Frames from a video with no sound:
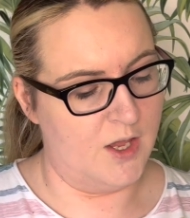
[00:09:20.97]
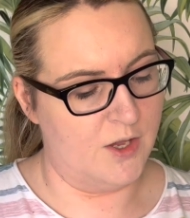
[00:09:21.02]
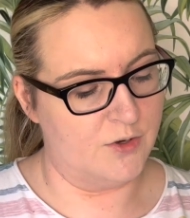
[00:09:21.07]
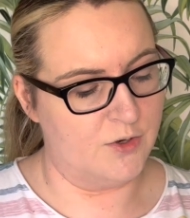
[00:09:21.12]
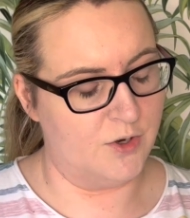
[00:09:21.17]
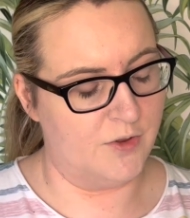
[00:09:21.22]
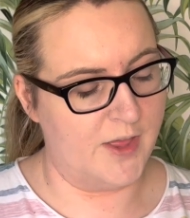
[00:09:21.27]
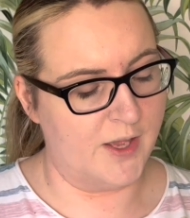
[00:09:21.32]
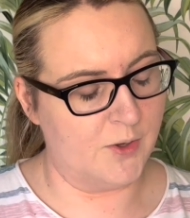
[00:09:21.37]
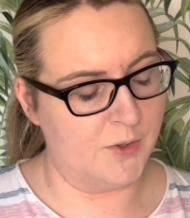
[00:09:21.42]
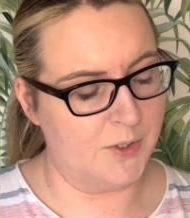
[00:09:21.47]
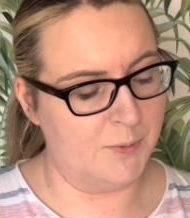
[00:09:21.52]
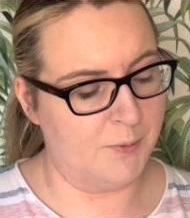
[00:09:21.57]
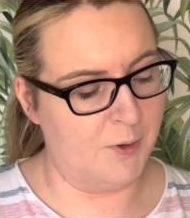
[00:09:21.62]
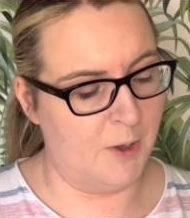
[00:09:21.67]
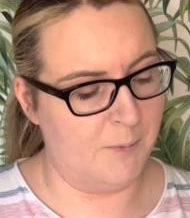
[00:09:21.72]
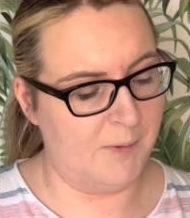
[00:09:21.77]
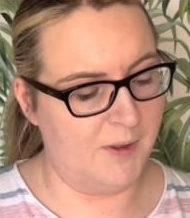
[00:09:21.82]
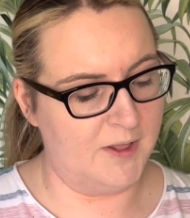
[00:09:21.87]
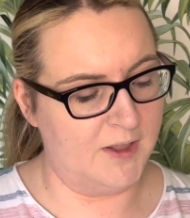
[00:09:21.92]
You're then going to
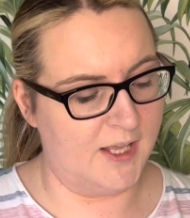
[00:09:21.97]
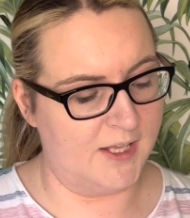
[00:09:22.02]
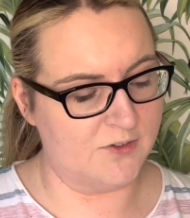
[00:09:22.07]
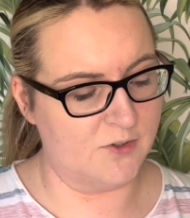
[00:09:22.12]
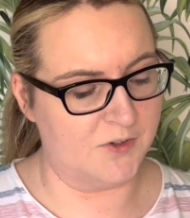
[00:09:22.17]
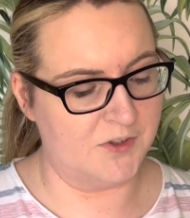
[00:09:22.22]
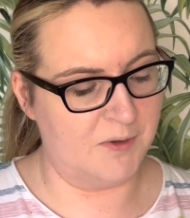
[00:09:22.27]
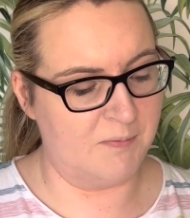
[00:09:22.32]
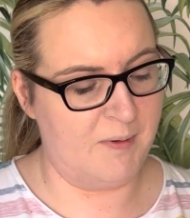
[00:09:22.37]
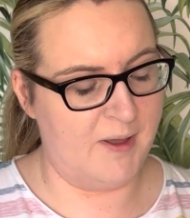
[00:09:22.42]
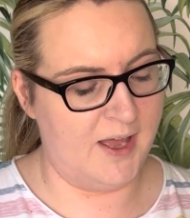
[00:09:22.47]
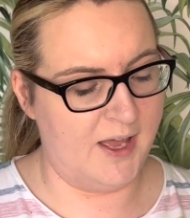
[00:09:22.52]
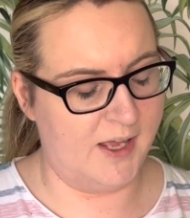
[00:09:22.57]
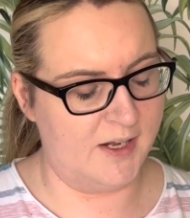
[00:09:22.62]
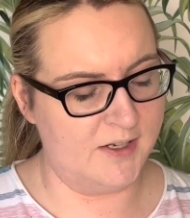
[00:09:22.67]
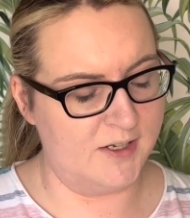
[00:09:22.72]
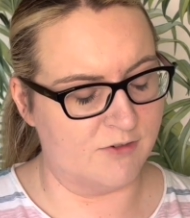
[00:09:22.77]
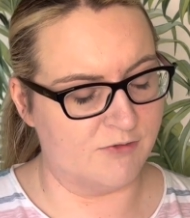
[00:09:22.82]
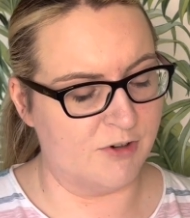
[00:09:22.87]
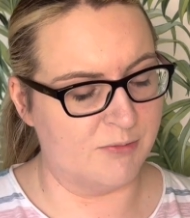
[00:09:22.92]
pop a lid on the
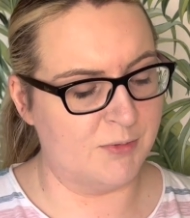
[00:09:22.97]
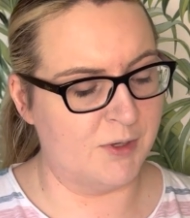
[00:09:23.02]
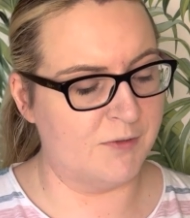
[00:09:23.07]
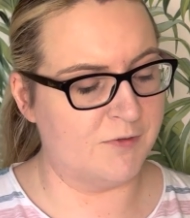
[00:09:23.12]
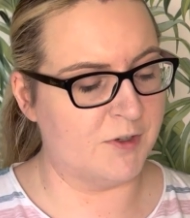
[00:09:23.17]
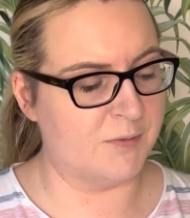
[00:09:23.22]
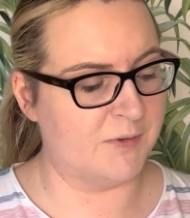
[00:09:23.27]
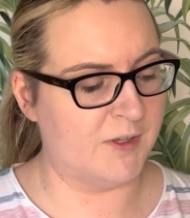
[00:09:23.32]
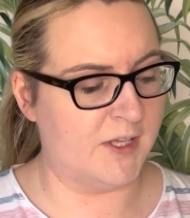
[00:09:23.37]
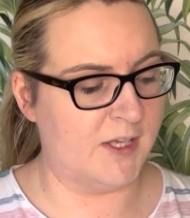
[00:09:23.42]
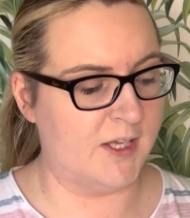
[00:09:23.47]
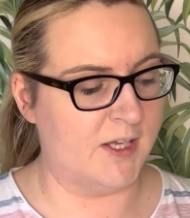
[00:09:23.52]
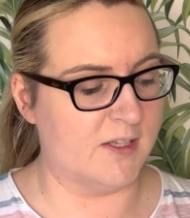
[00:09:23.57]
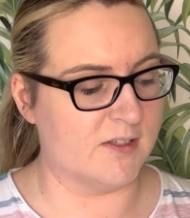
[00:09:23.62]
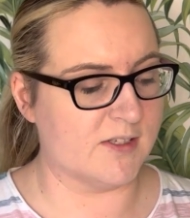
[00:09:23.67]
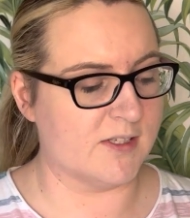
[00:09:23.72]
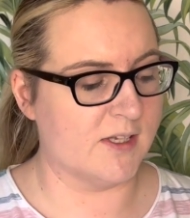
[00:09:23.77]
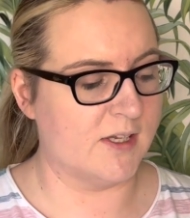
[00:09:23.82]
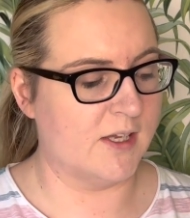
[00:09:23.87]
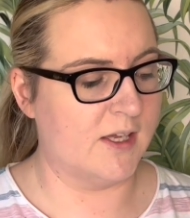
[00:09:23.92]
pan, remove from the
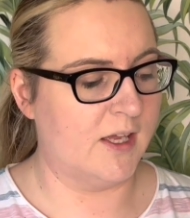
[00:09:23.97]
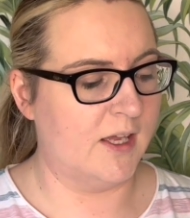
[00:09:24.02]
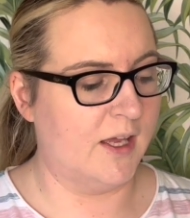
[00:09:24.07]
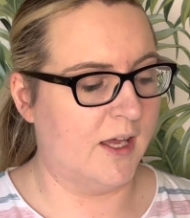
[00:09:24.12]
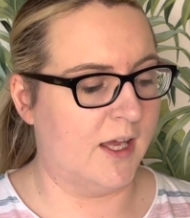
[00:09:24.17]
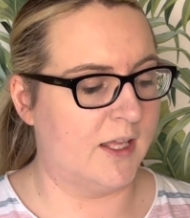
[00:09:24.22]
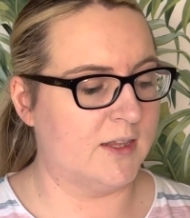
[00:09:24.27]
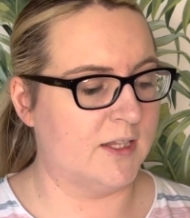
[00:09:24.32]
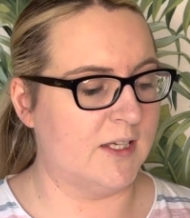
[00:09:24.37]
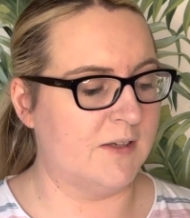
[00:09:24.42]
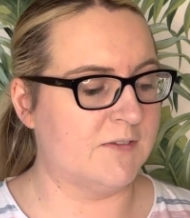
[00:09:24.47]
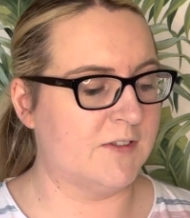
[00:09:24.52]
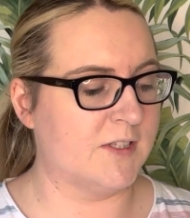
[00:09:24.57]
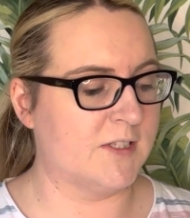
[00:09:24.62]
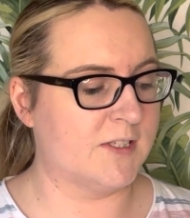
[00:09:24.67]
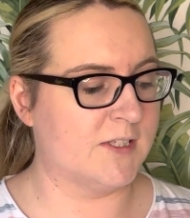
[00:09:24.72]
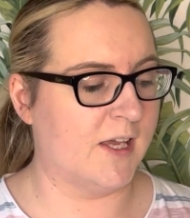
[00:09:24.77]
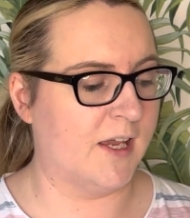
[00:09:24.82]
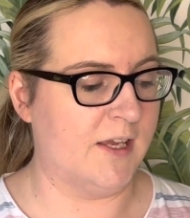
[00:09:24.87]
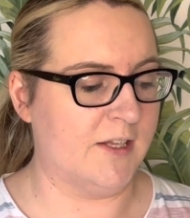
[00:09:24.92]
heat, and leave to the
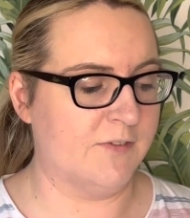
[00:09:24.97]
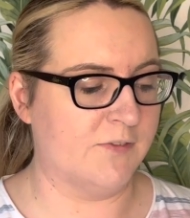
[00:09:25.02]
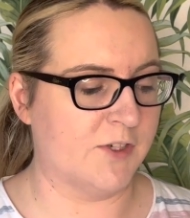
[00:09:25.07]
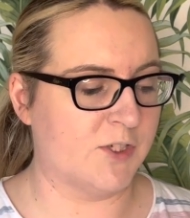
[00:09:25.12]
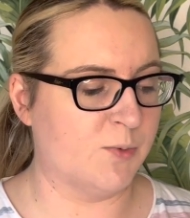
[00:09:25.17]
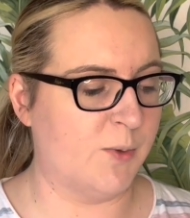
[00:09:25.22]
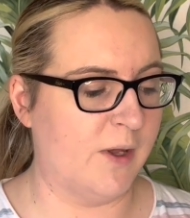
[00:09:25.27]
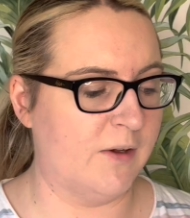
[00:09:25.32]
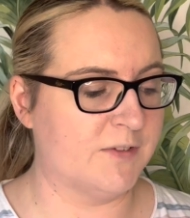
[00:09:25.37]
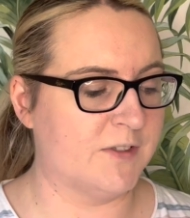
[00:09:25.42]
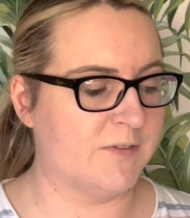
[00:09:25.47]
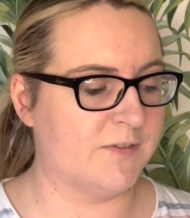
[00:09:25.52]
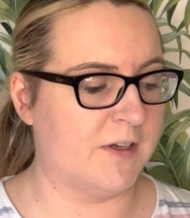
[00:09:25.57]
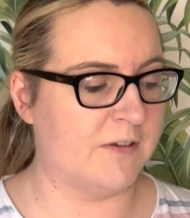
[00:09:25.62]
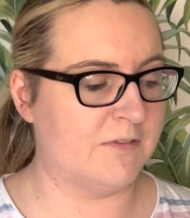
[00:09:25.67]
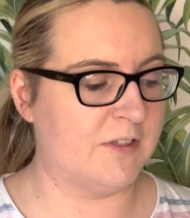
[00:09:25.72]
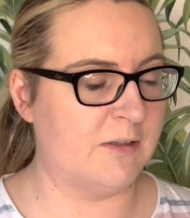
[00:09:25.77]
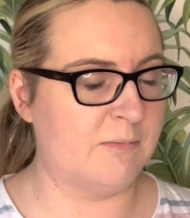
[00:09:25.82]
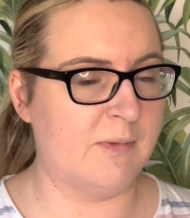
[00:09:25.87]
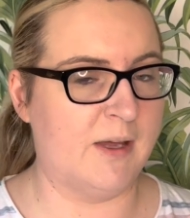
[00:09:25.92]
side for 12 to
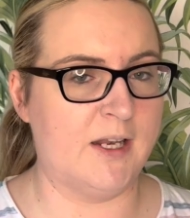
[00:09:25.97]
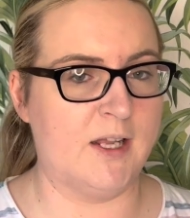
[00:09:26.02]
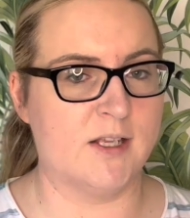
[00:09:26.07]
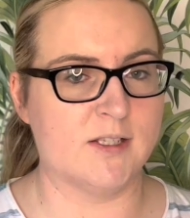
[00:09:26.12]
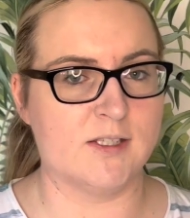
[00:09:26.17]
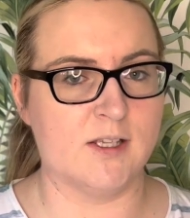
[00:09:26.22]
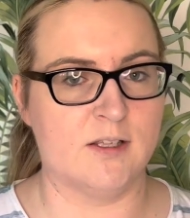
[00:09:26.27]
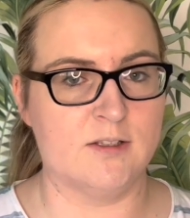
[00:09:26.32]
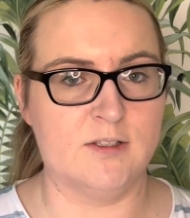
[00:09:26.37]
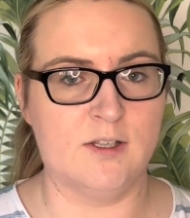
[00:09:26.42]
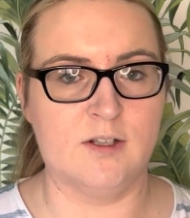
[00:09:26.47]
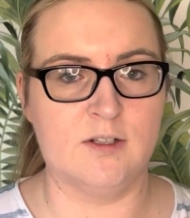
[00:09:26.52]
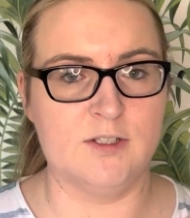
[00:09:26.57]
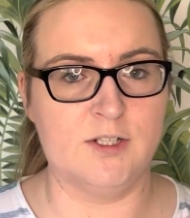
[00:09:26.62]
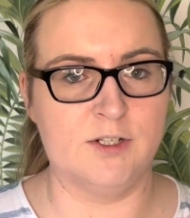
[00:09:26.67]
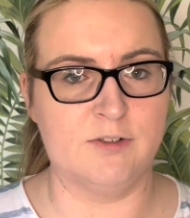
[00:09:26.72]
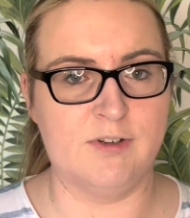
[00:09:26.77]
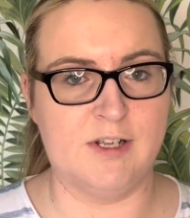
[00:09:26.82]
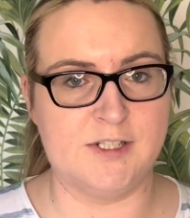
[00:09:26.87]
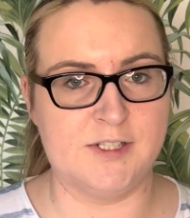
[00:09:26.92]
15 minutes until
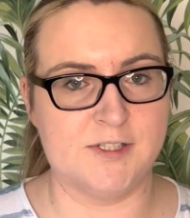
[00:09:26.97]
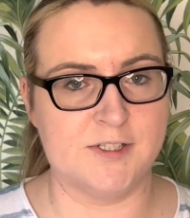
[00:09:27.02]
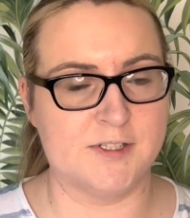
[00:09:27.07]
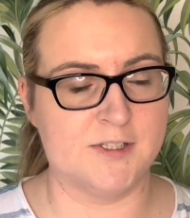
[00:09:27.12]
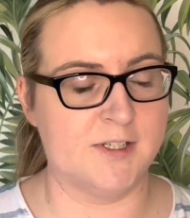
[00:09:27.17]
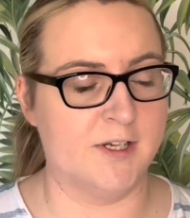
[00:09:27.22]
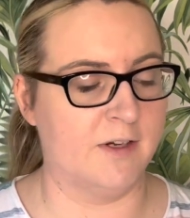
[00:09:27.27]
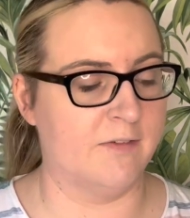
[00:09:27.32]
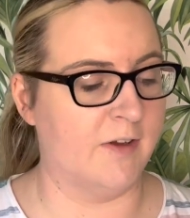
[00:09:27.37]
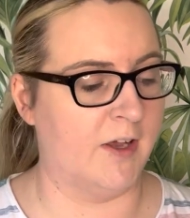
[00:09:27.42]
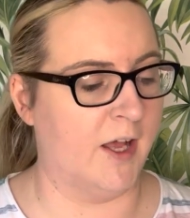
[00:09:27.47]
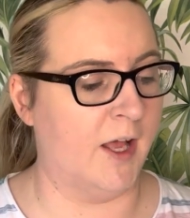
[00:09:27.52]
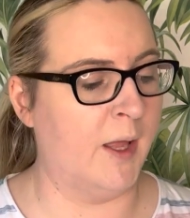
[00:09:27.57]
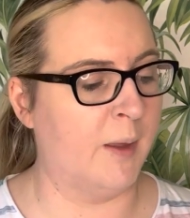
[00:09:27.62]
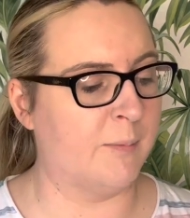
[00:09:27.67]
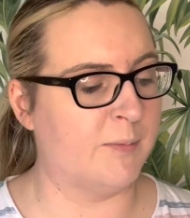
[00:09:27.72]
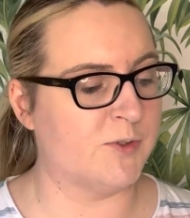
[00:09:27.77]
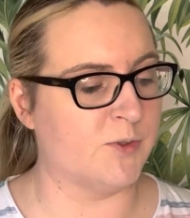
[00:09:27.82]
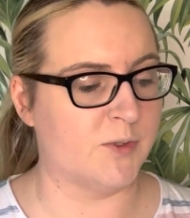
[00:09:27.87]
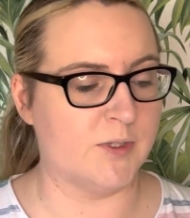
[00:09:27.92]
you're ready to serve it
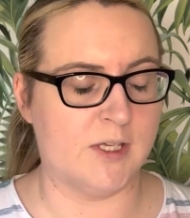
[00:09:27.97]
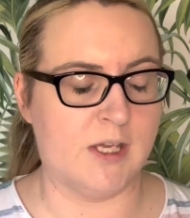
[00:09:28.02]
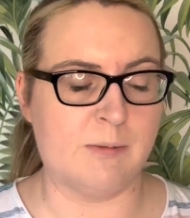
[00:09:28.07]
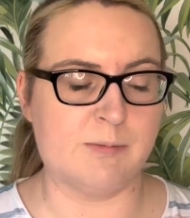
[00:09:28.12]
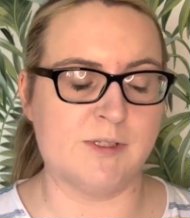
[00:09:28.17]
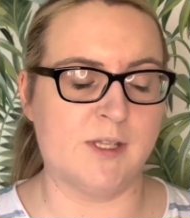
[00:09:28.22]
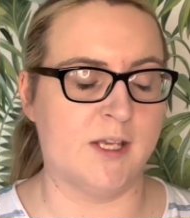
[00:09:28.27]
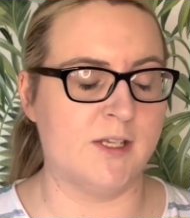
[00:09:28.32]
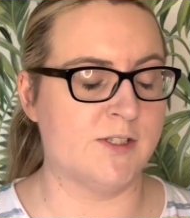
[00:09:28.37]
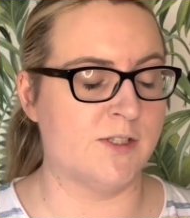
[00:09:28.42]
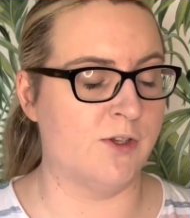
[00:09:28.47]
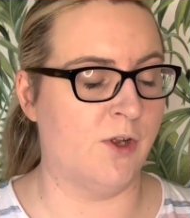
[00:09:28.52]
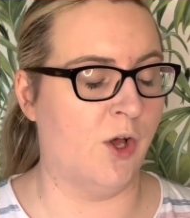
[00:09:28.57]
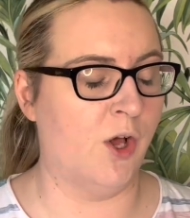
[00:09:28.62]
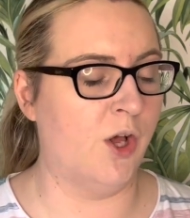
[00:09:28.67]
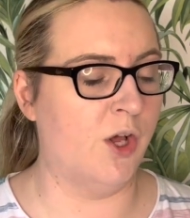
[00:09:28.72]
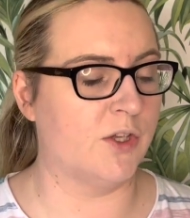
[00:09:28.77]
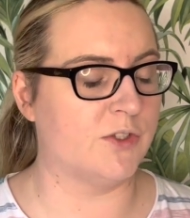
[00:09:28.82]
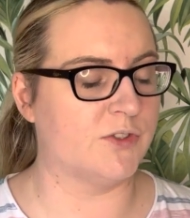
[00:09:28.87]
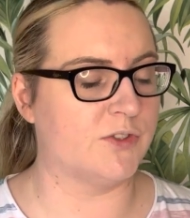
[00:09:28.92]
up, so it keeps nice and
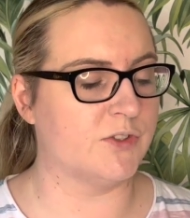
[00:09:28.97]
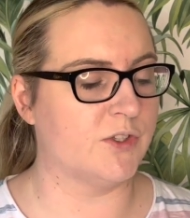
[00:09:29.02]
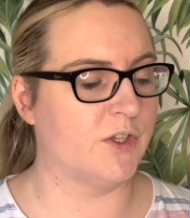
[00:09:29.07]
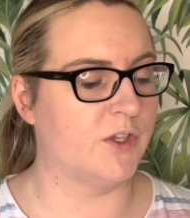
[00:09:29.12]
hot.